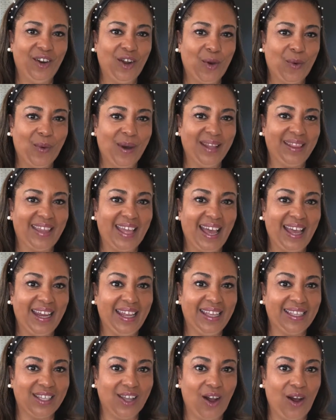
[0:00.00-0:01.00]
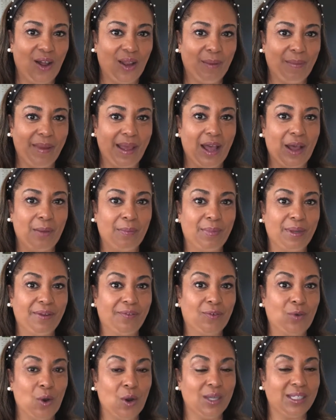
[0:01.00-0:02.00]
know what that is all about, but
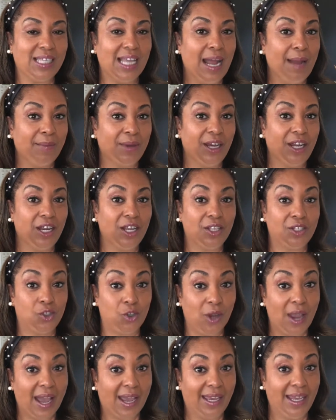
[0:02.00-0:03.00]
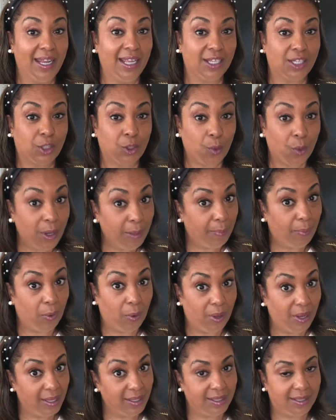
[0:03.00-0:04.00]
of course I'm going to track it as 3
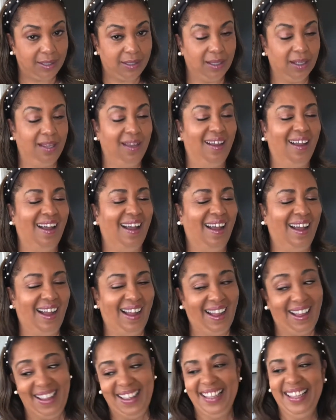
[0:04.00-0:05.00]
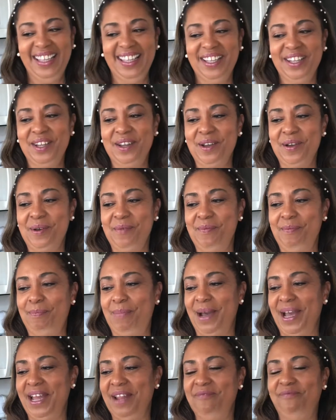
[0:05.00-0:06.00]
points.
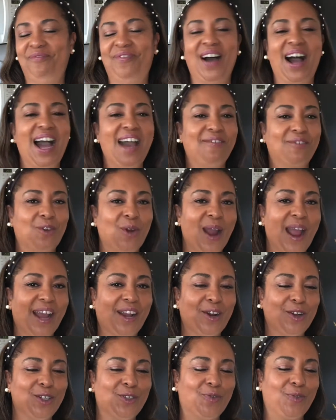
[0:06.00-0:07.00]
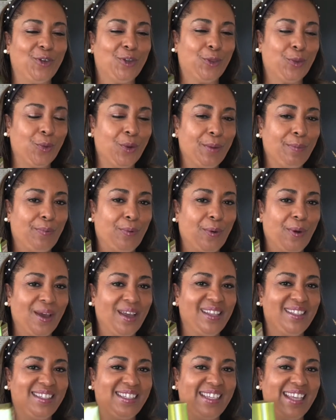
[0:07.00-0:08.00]
But 5 crackers for 3
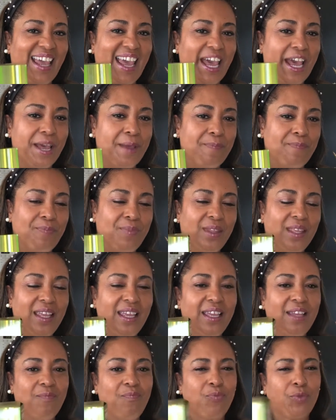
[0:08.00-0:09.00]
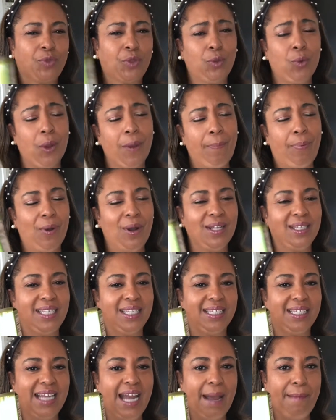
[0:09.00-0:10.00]
points, and 3 points
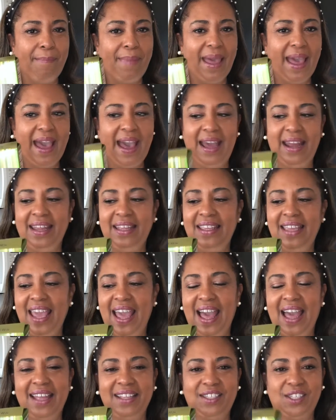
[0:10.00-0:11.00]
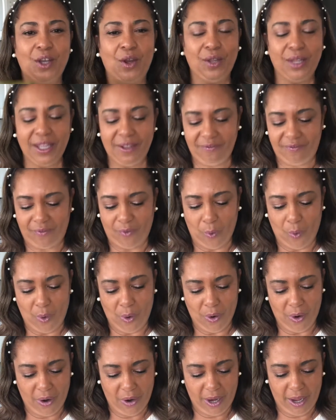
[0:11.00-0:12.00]
is not bad. And yeah, it's only for